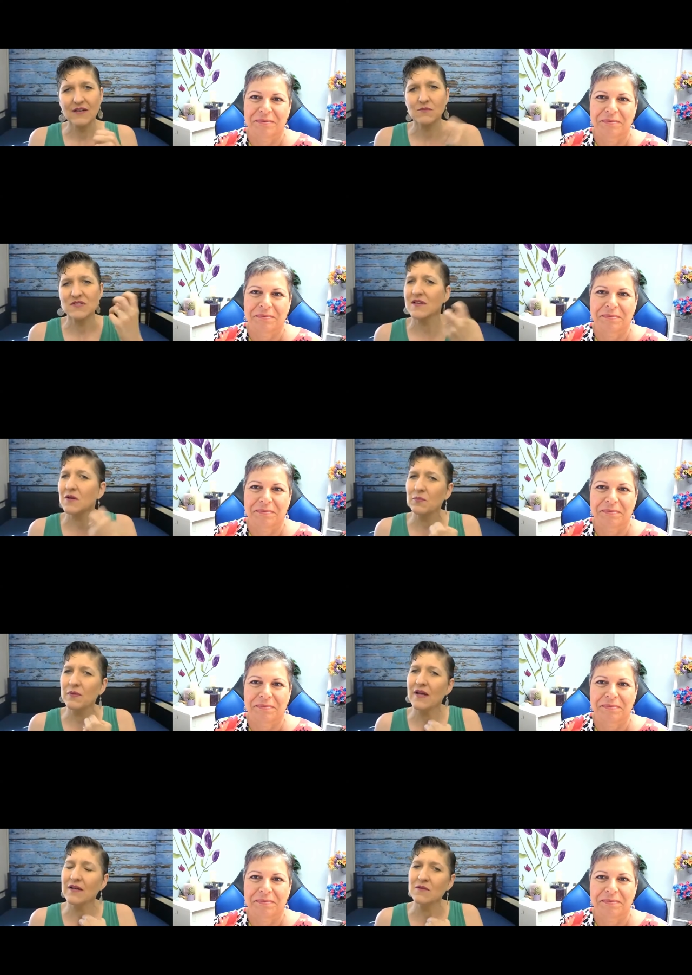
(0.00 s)
Speaker 1: it was
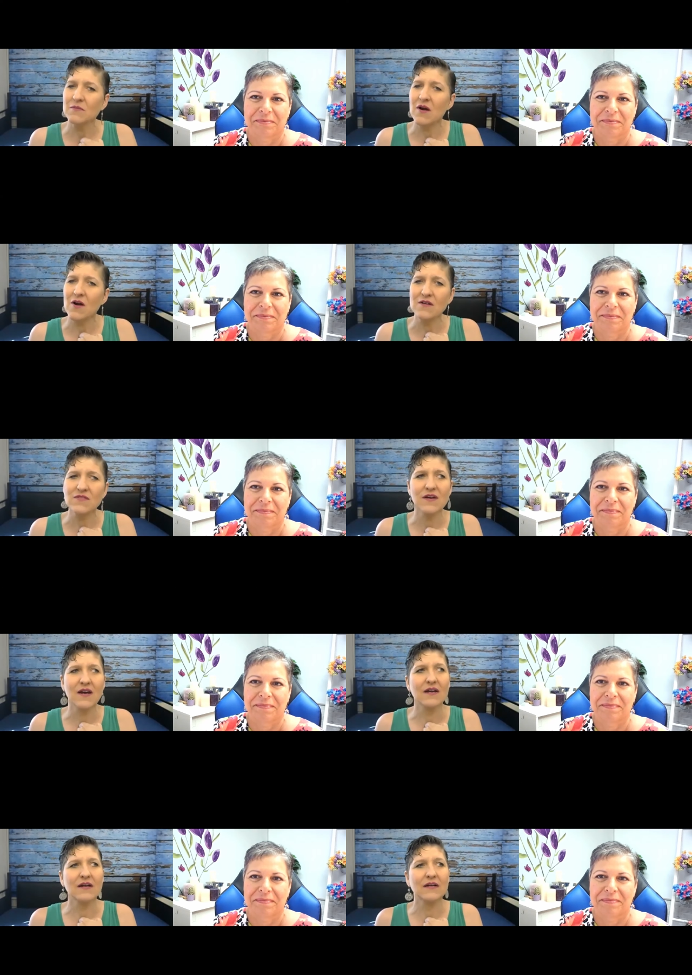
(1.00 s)
like planted in my
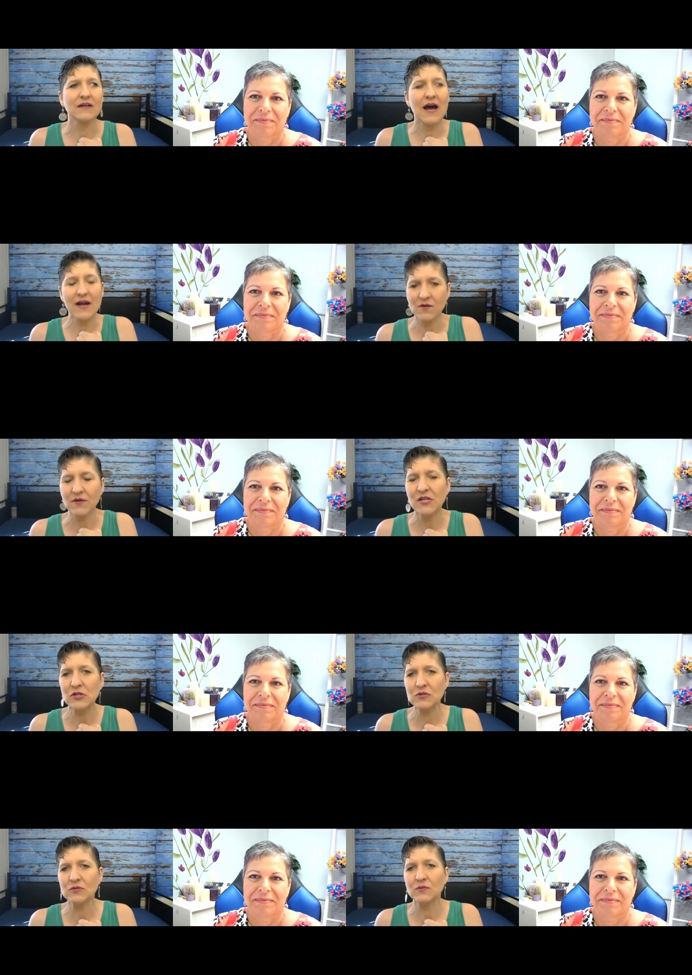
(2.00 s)
heart that I
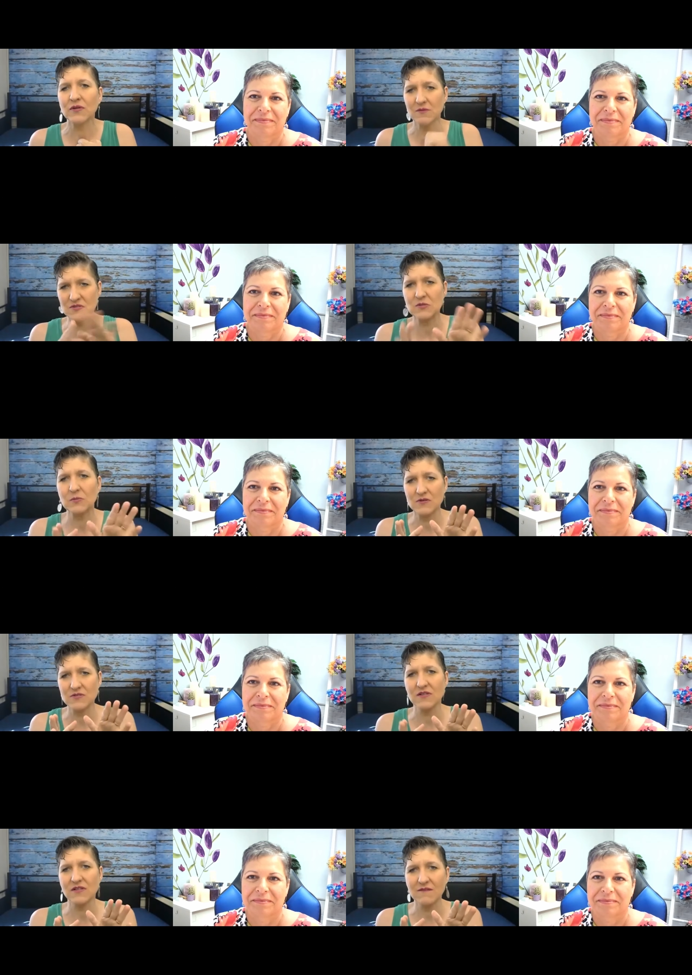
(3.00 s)
already knew he was
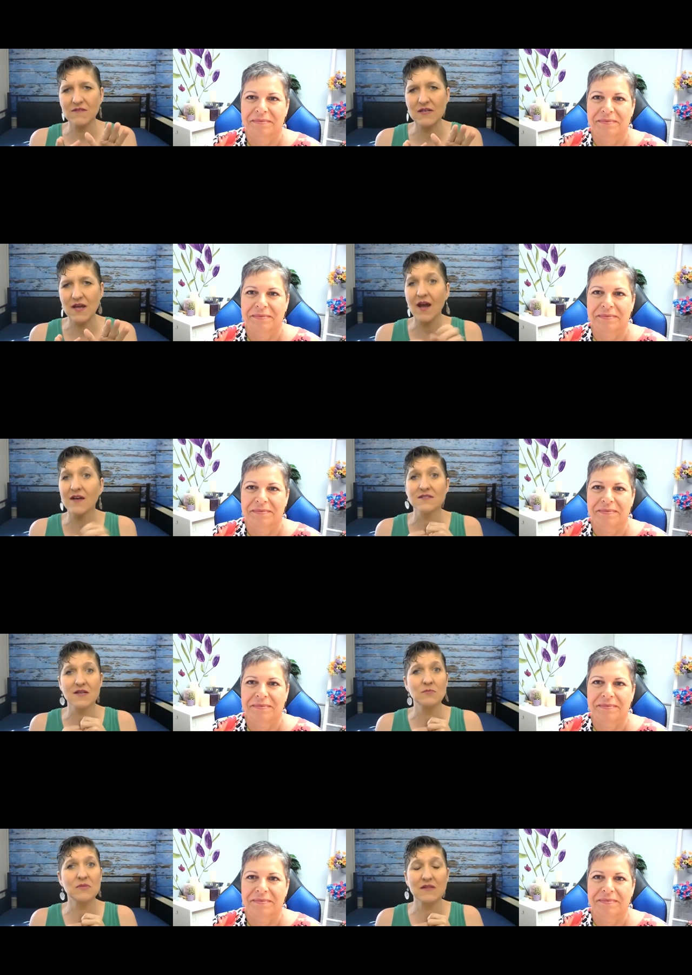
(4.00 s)
supposed to leave the
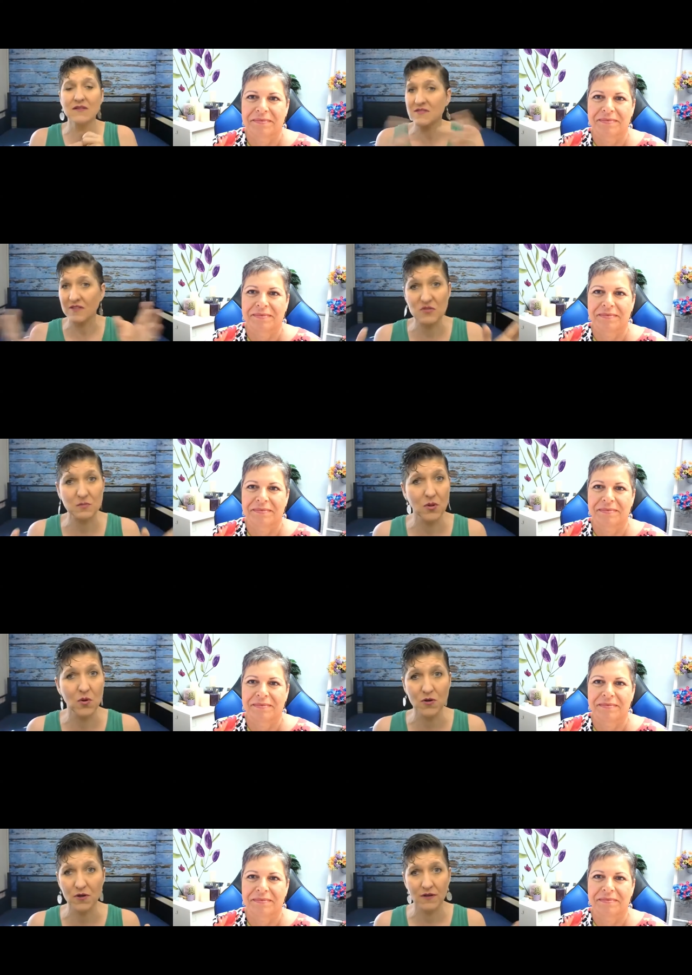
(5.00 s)
nest and be this
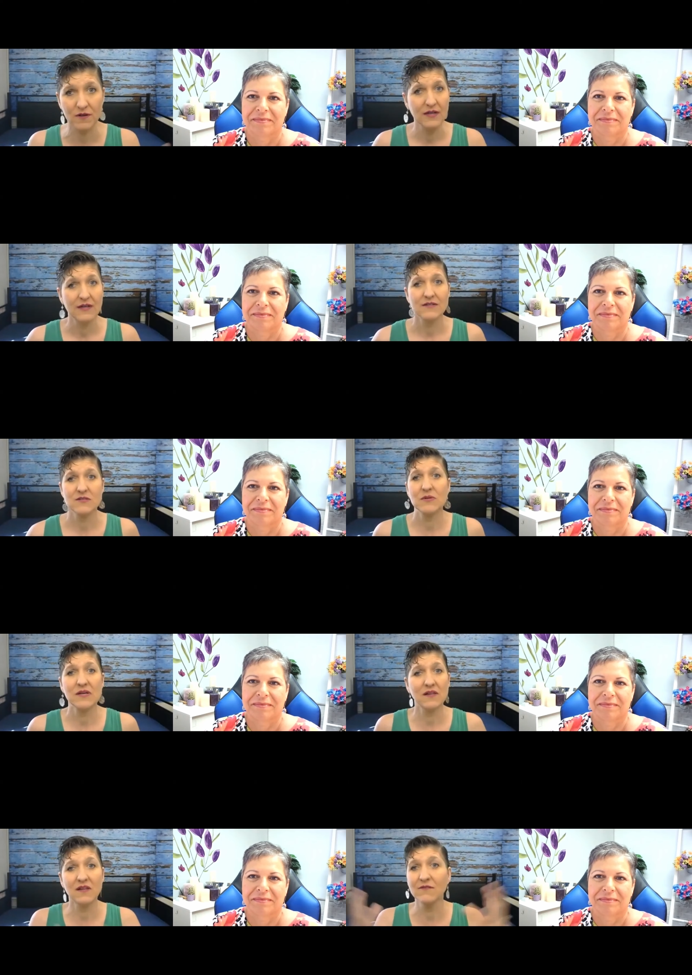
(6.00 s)
explorer,
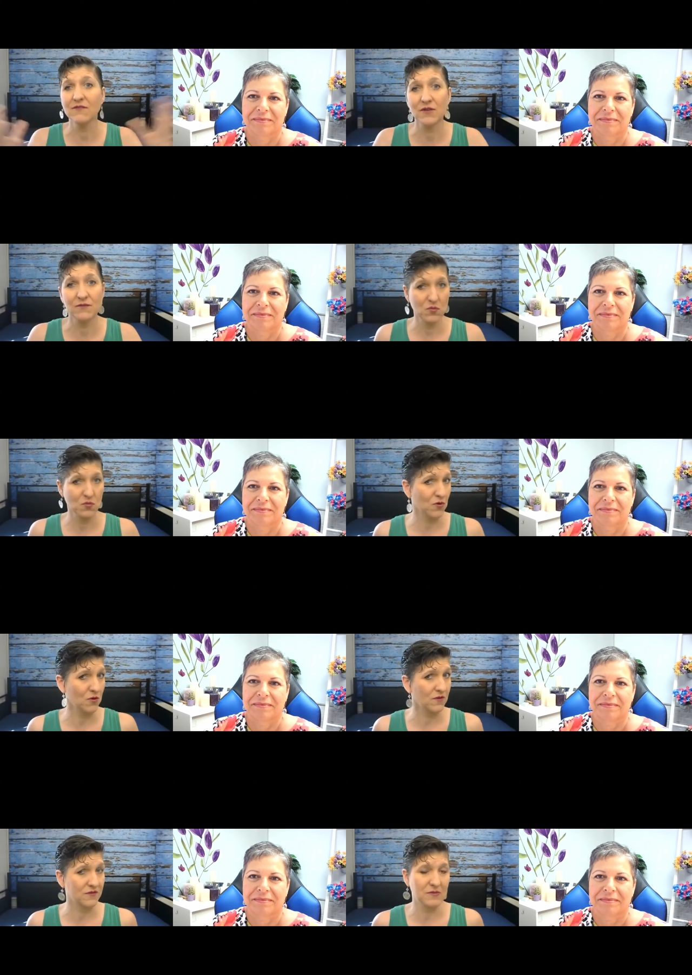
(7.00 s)
to be a lover of the
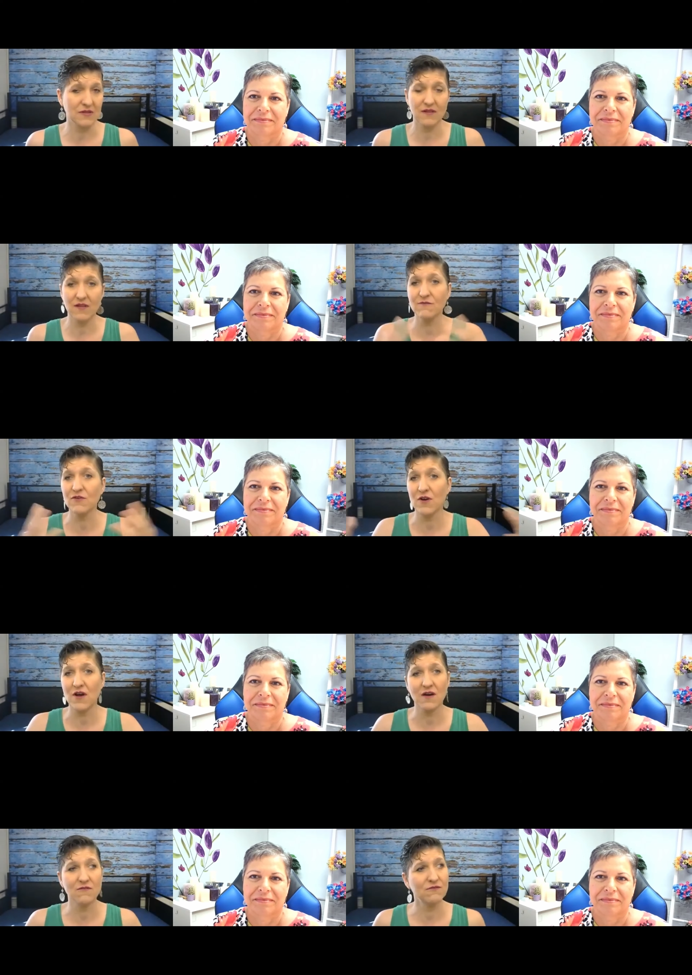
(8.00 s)
world, to be the
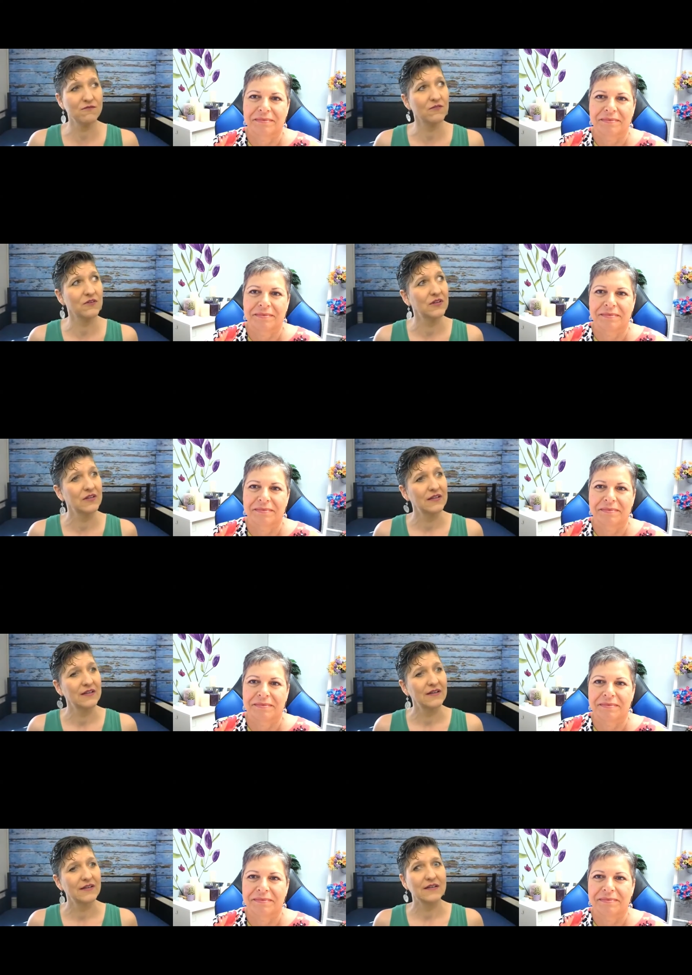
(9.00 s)
lover of,
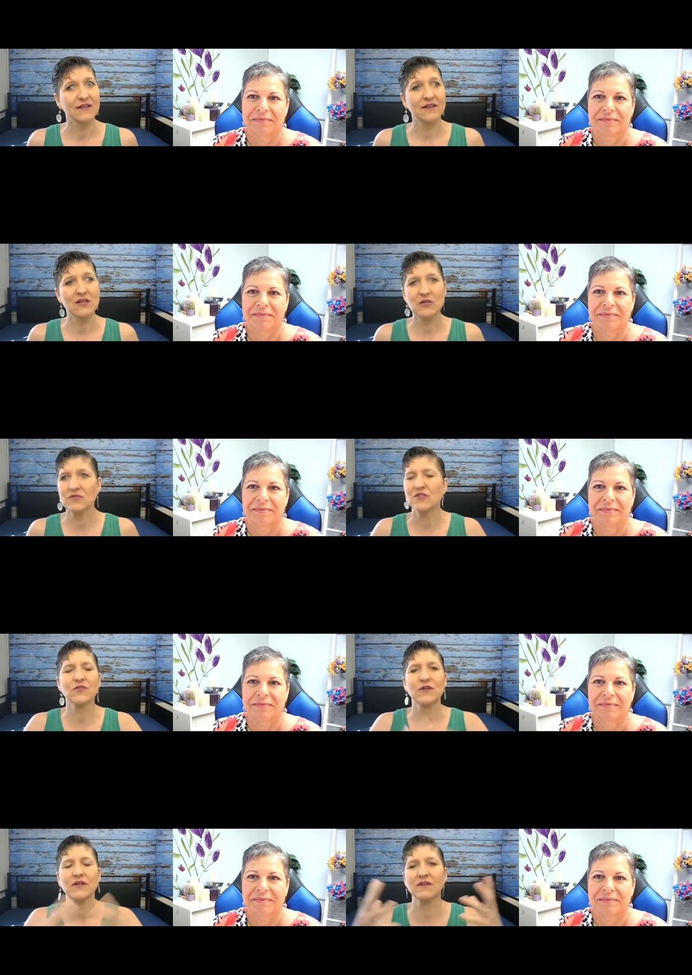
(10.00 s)
you know,
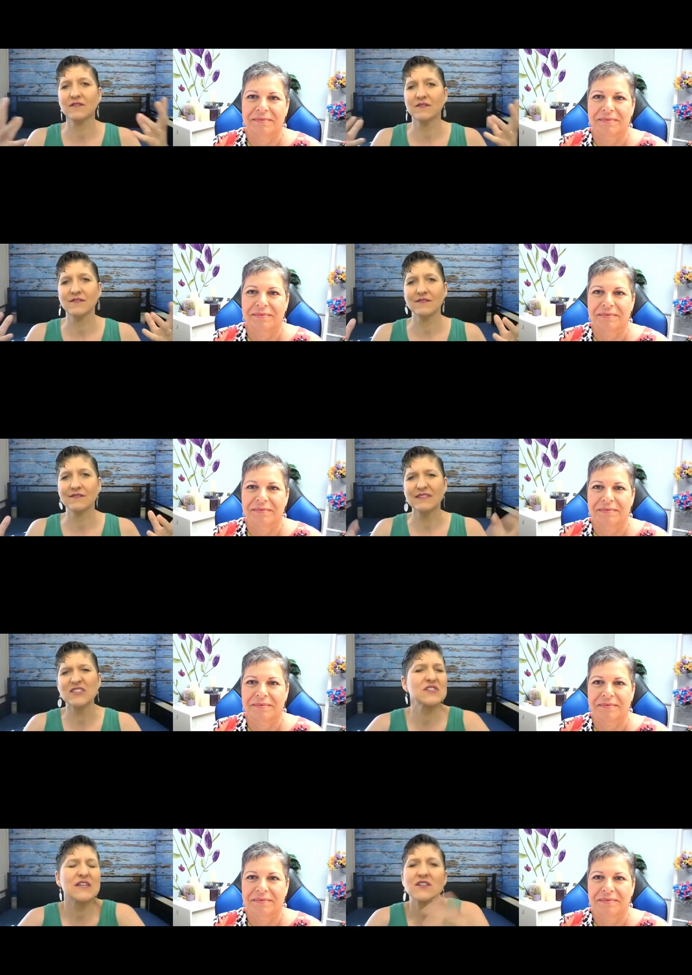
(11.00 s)
different just